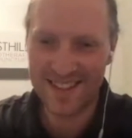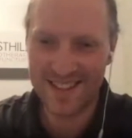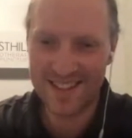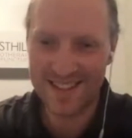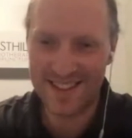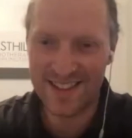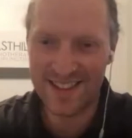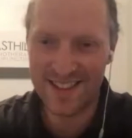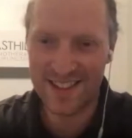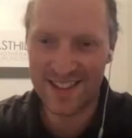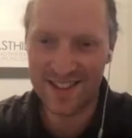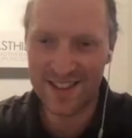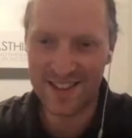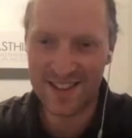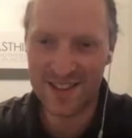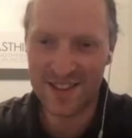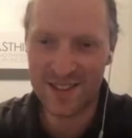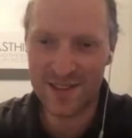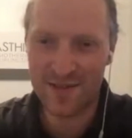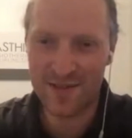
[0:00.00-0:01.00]
Dina,
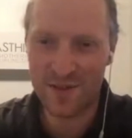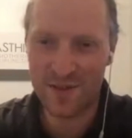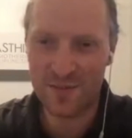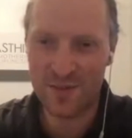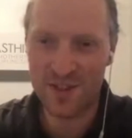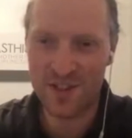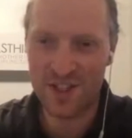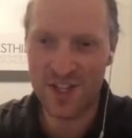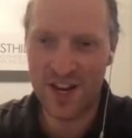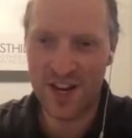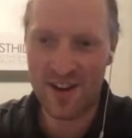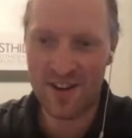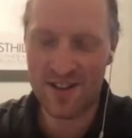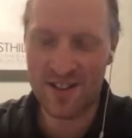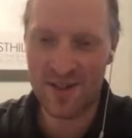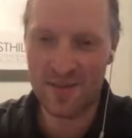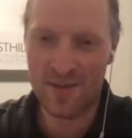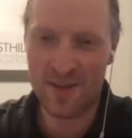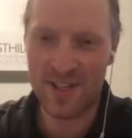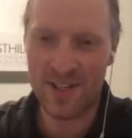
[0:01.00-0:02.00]
confirm the chair is
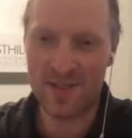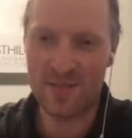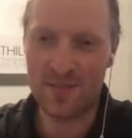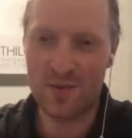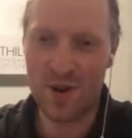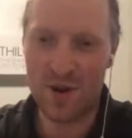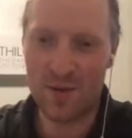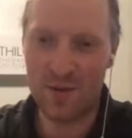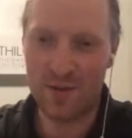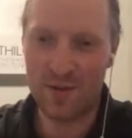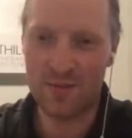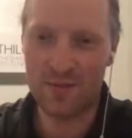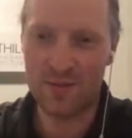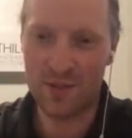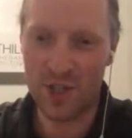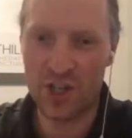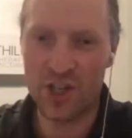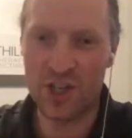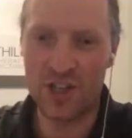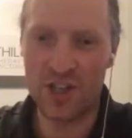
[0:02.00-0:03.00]
the biggest problem.
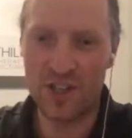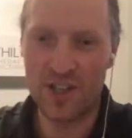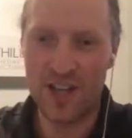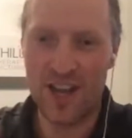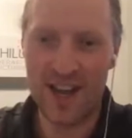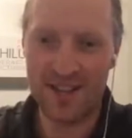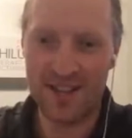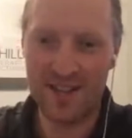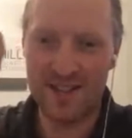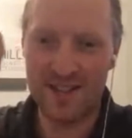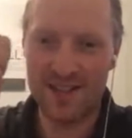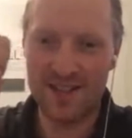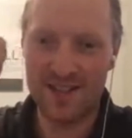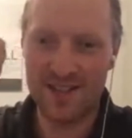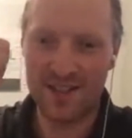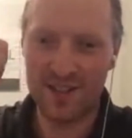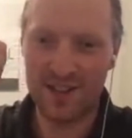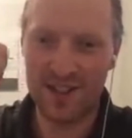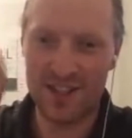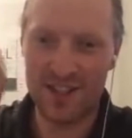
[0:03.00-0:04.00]
Good, yes,
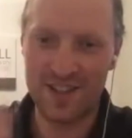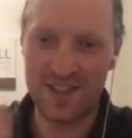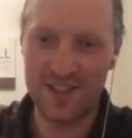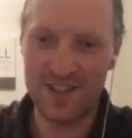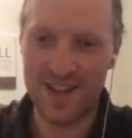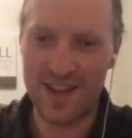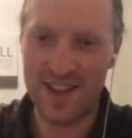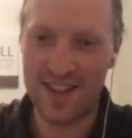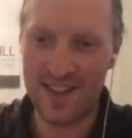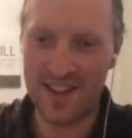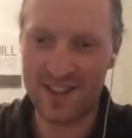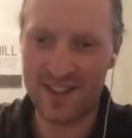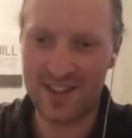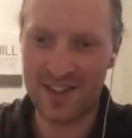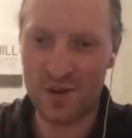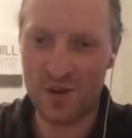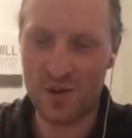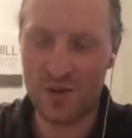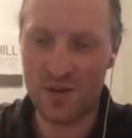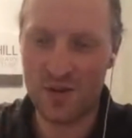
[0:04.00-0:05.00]
good. I think
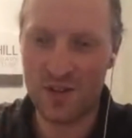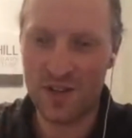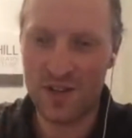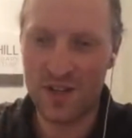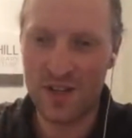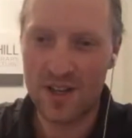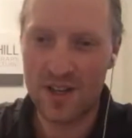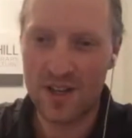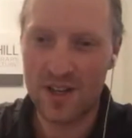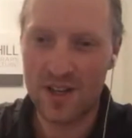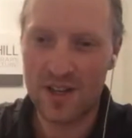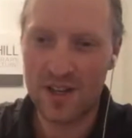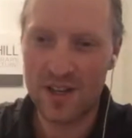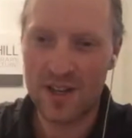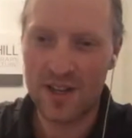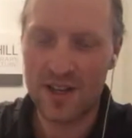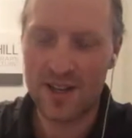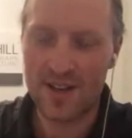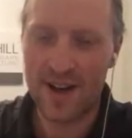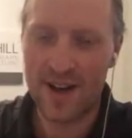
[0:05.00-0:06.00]
so.
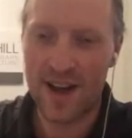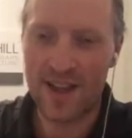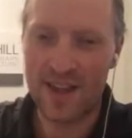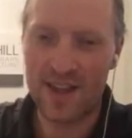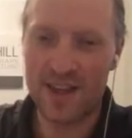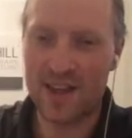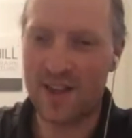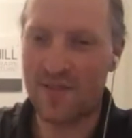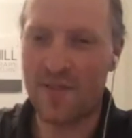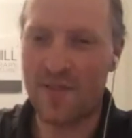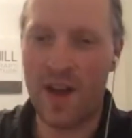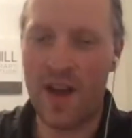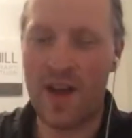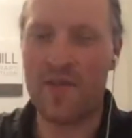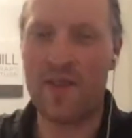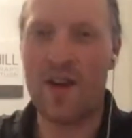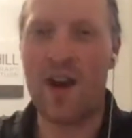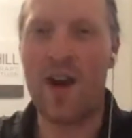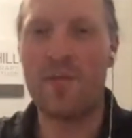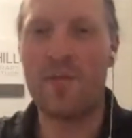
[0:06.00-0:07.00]
I think
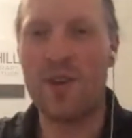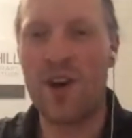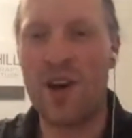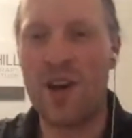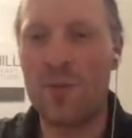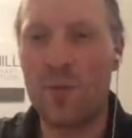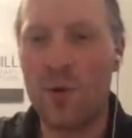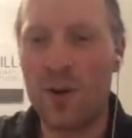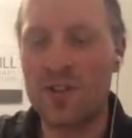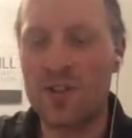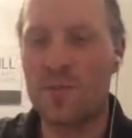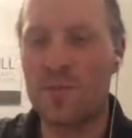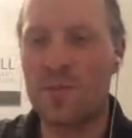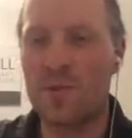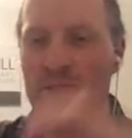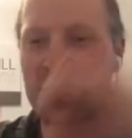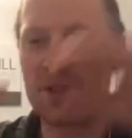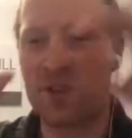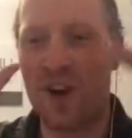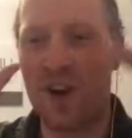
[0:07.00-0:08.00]
if I'm not one to
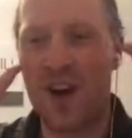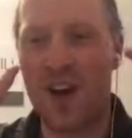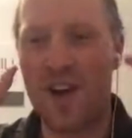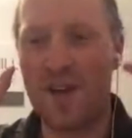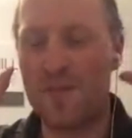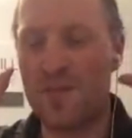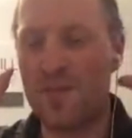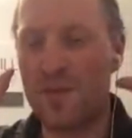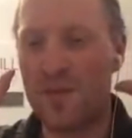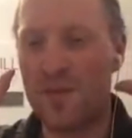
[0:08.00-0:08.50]
prescribe